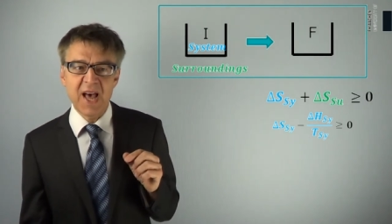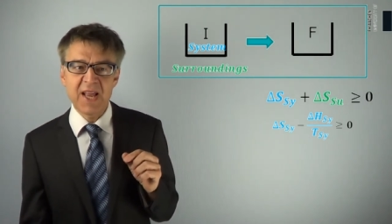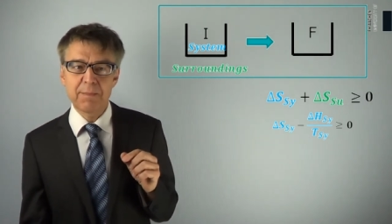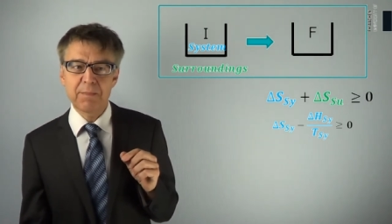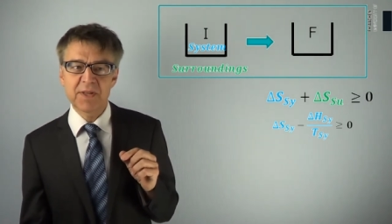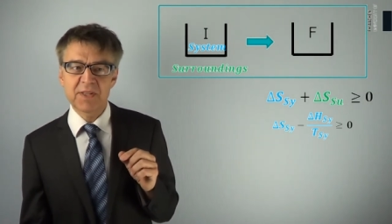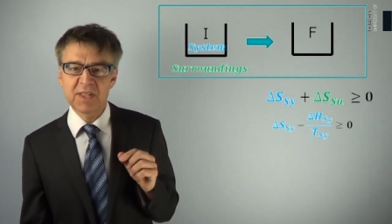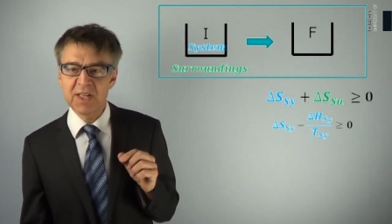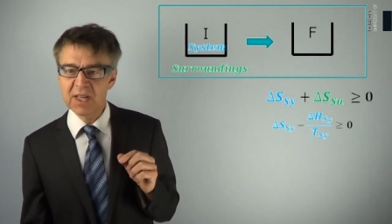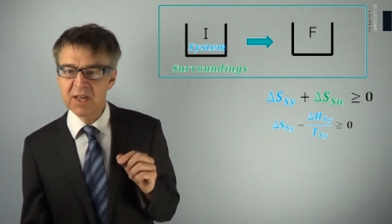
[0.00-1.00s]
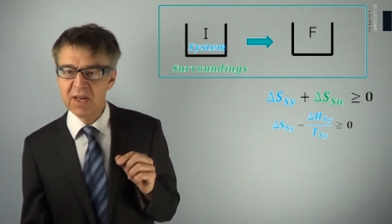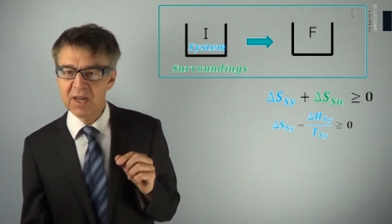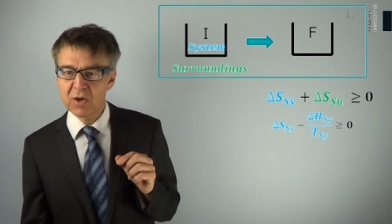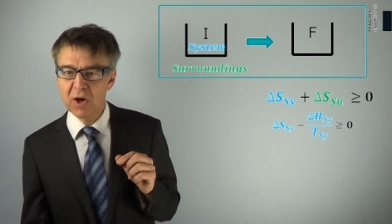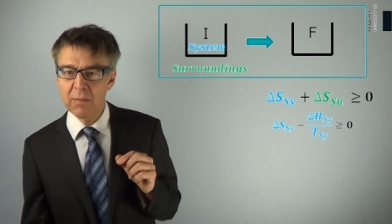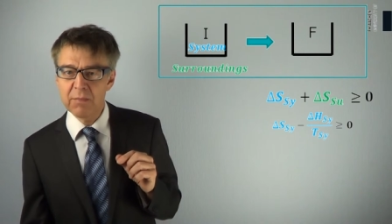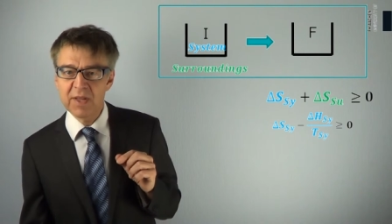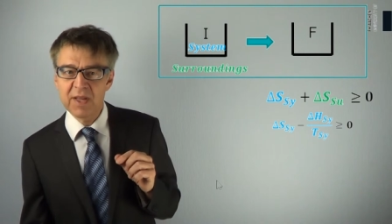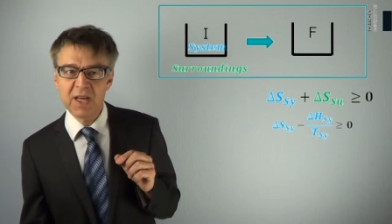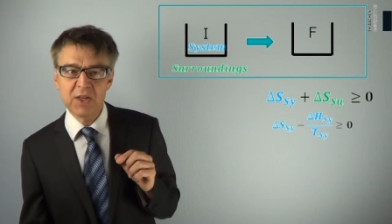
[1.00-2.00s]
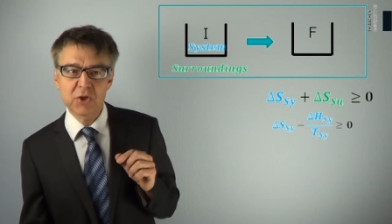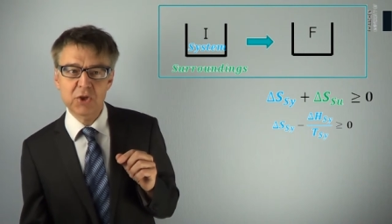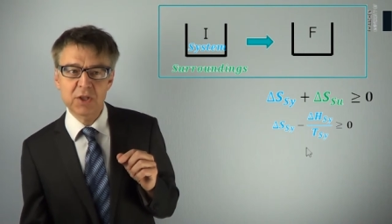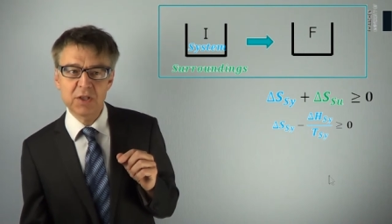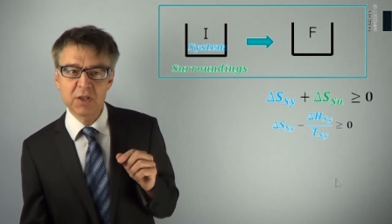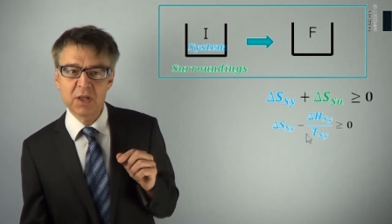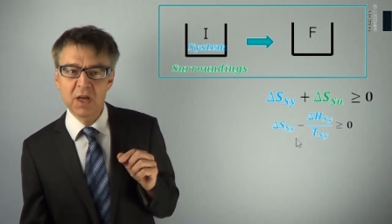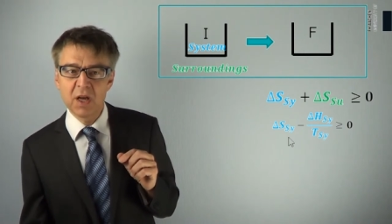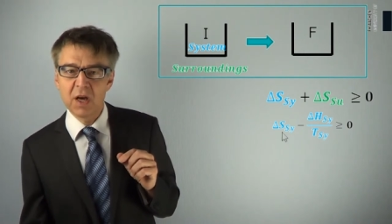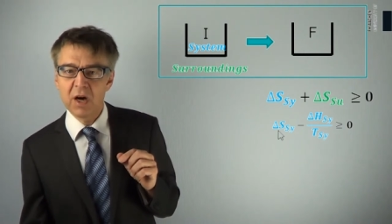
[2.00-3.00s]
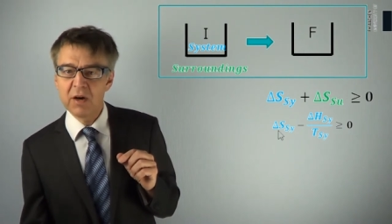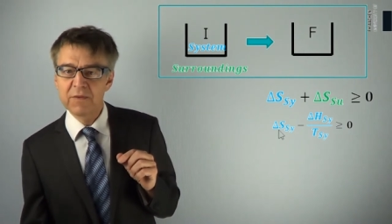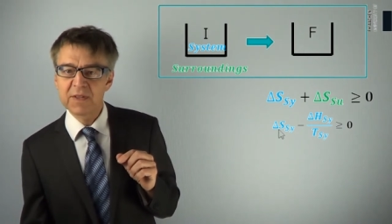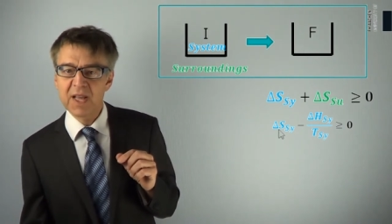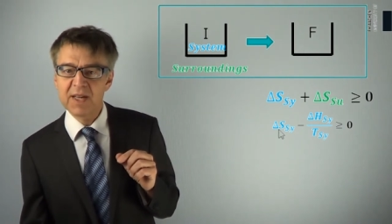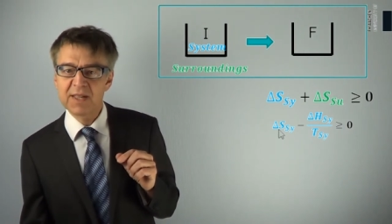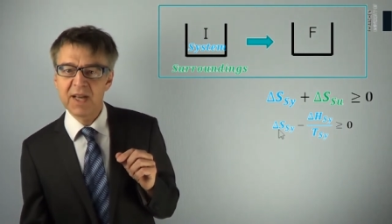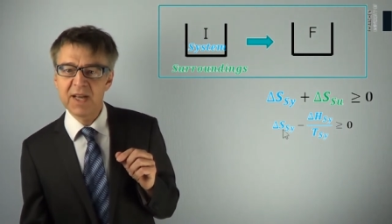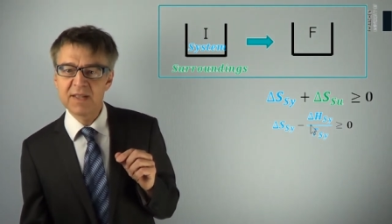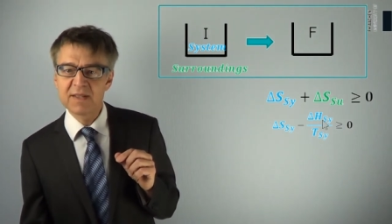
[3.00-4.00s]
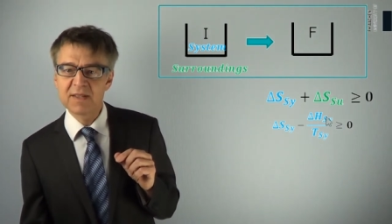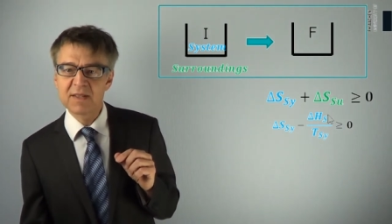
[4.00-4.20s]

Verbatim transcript: at a particular combination of delta S,